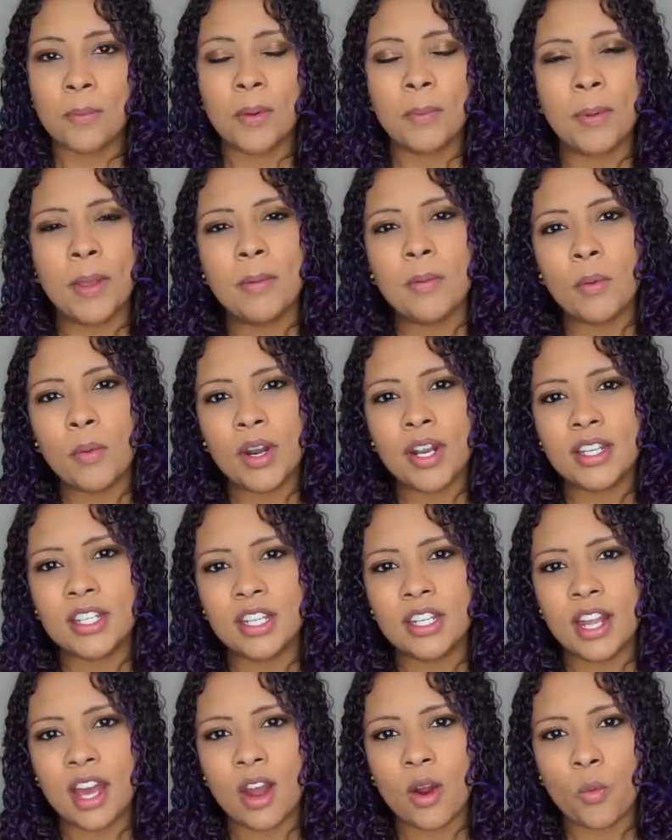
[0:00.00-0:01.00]
but people wanted to
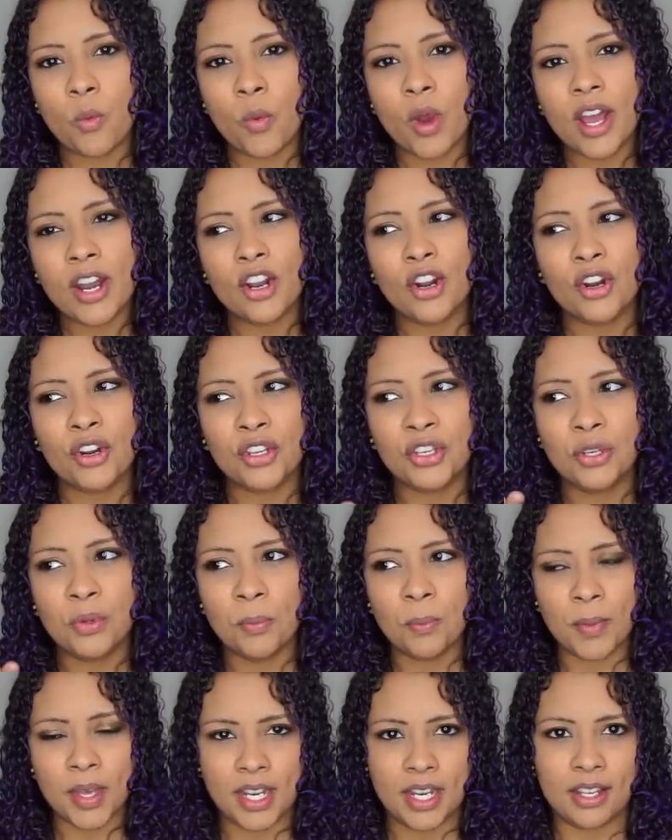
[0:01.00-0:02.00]
know what her
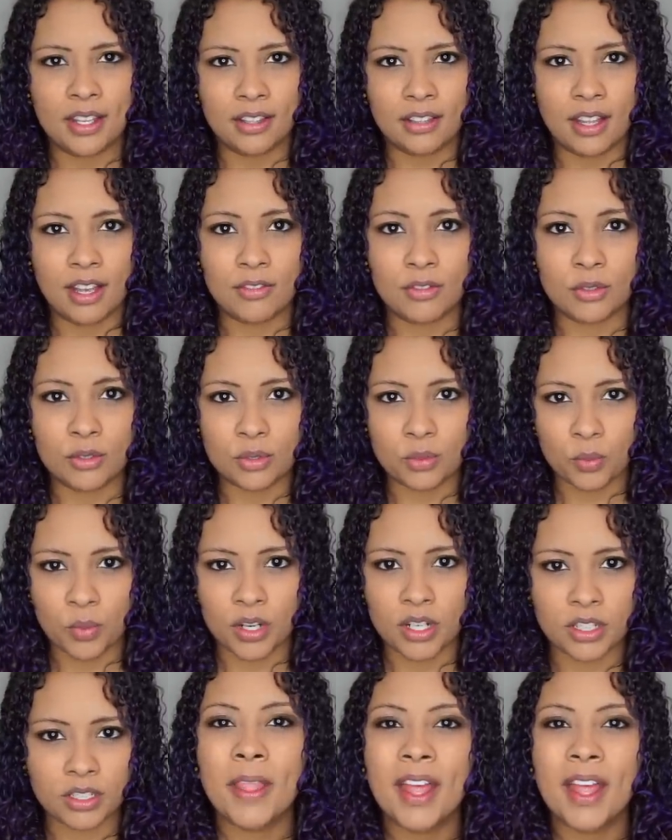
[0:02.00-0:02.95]
humidity levels were.